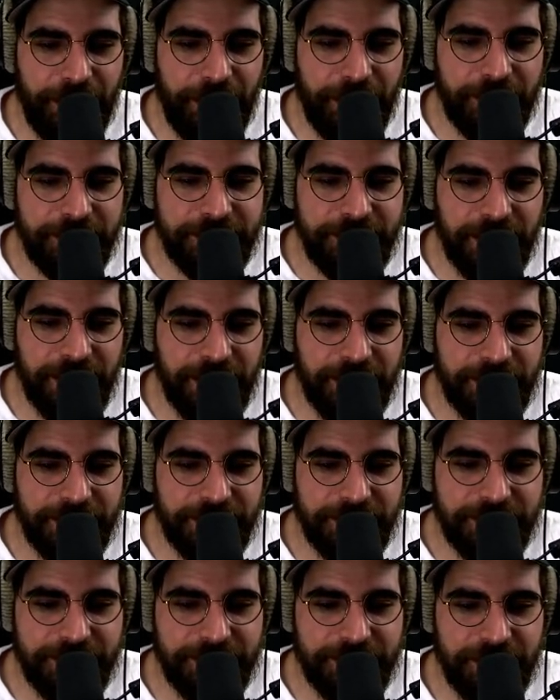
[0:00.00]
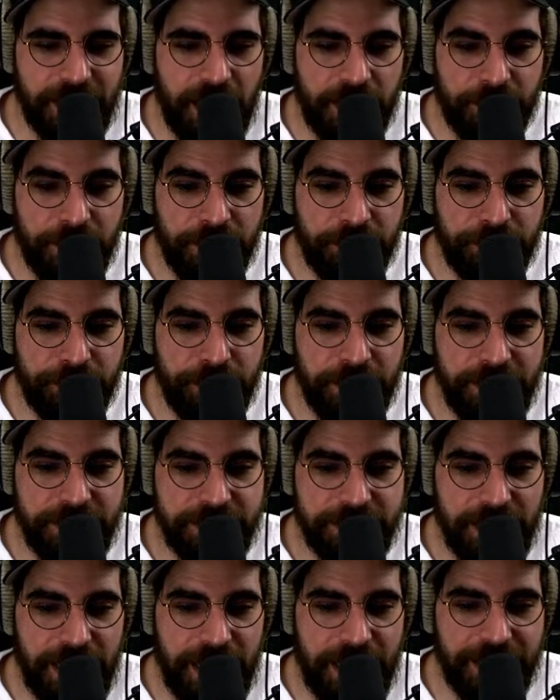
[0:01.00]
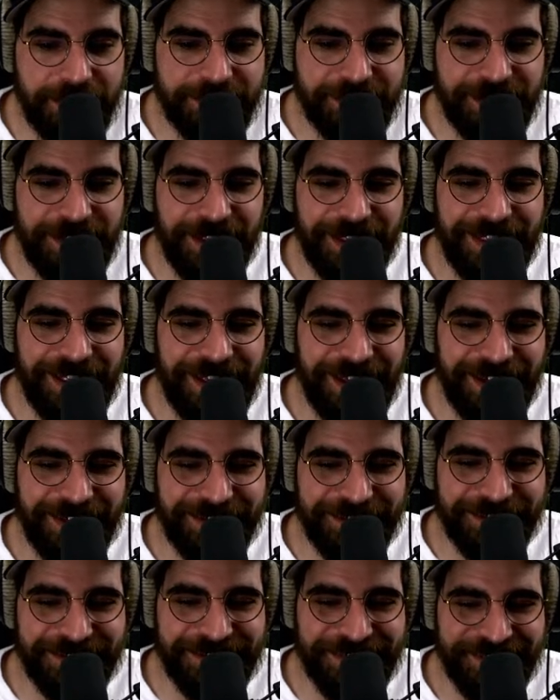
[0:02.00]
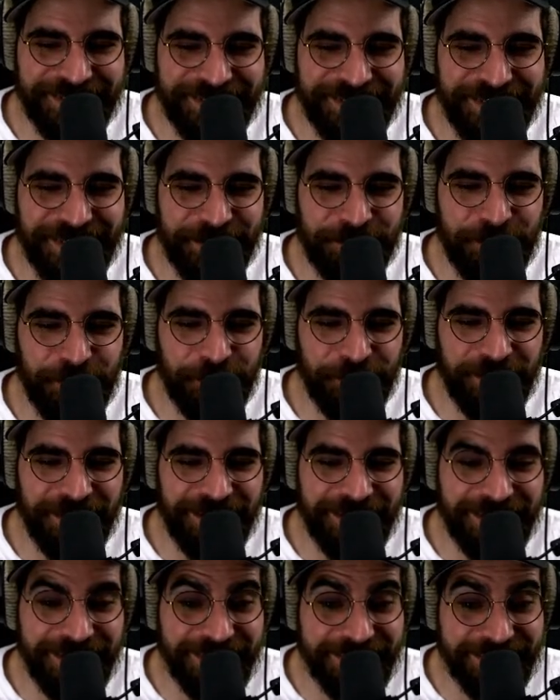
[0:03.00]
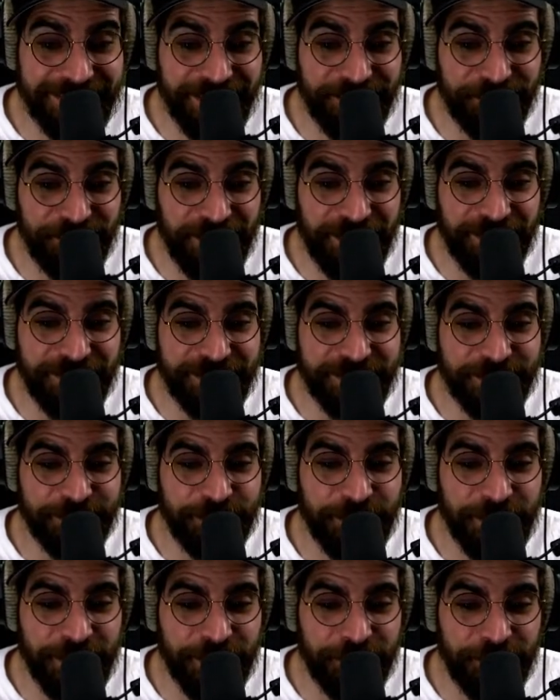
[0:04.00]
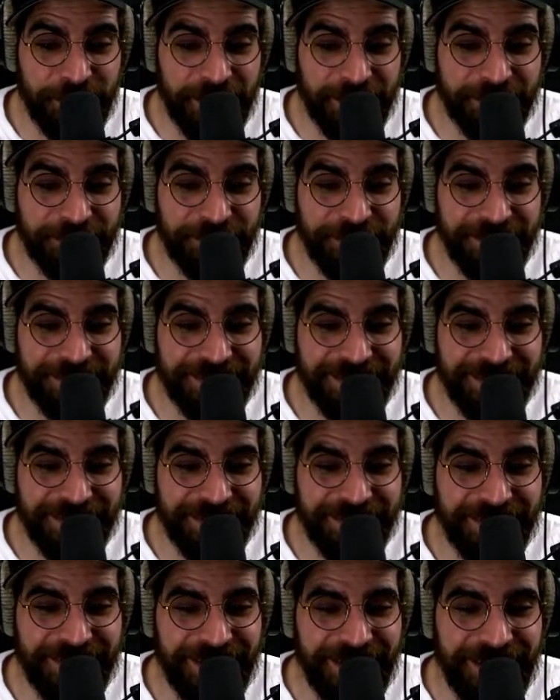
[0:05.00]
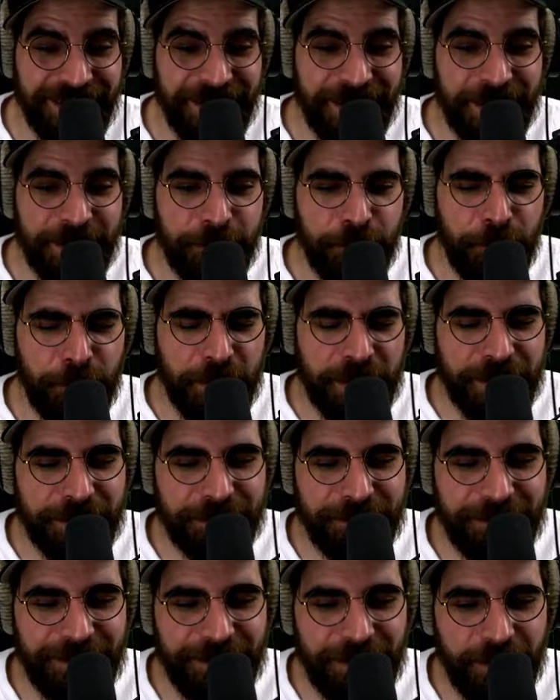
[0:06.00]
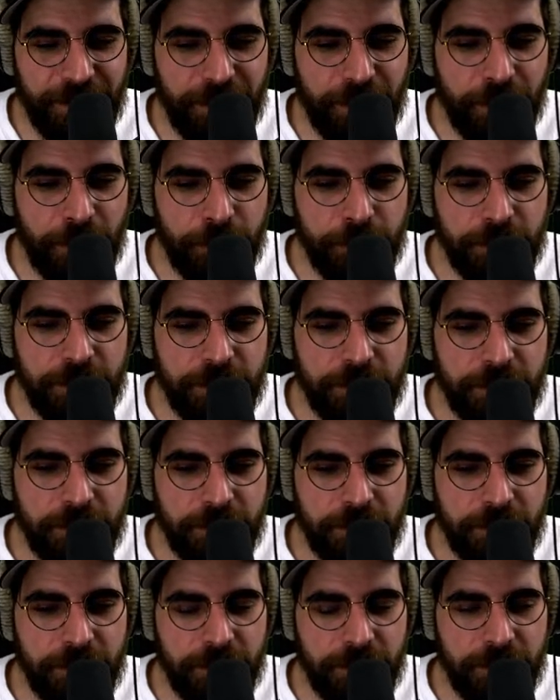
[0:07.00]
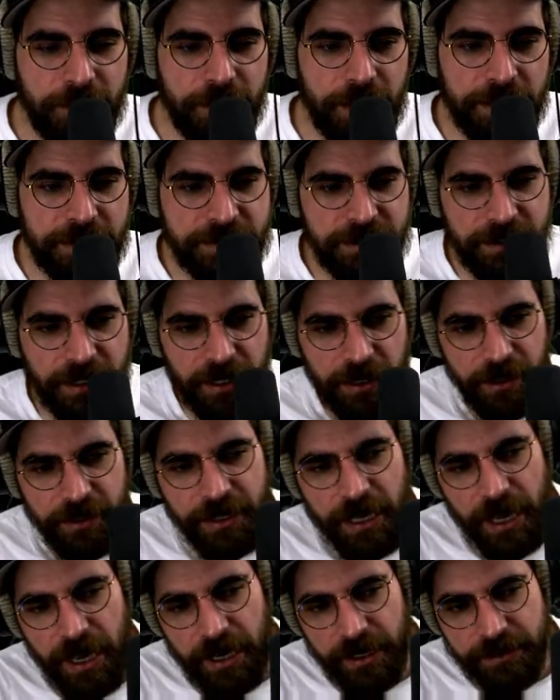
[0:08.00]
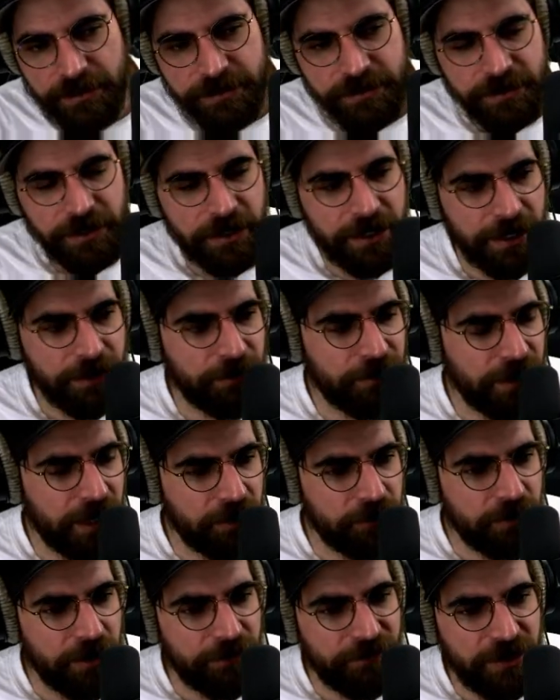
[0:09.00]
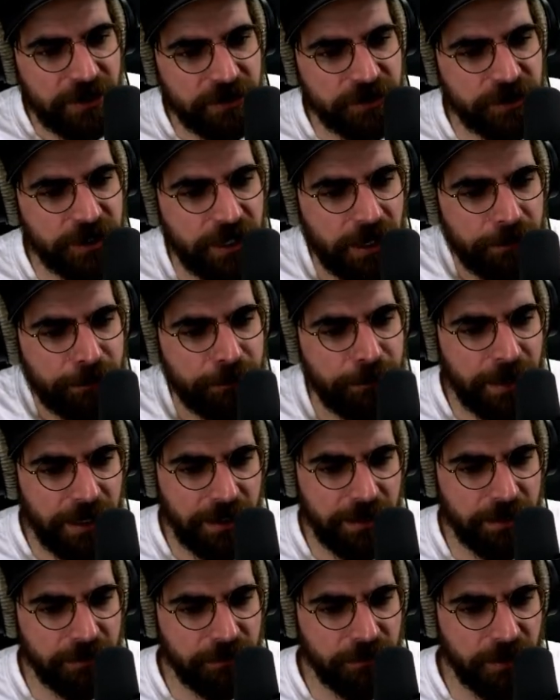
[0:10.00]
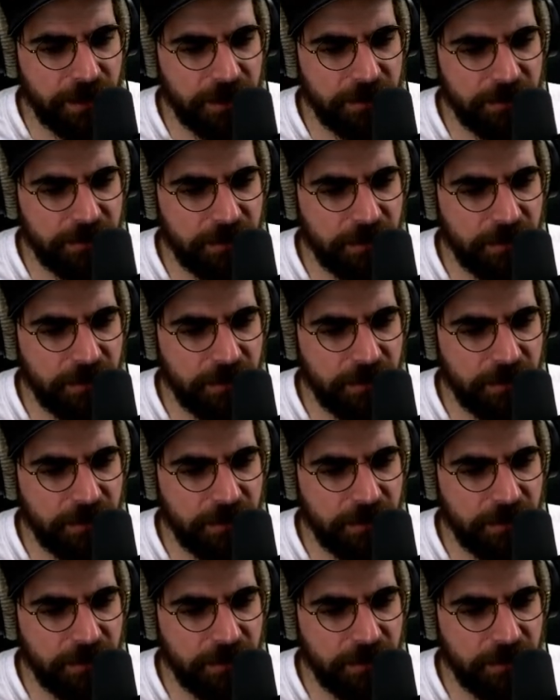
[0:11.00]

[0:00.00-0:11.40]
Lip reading: says, Almir, please ask the gang to steal the Mona Lisa in Paris and bring it back to Italy. Bring it. Oh, it's Leonardo da Vinci that made it, right?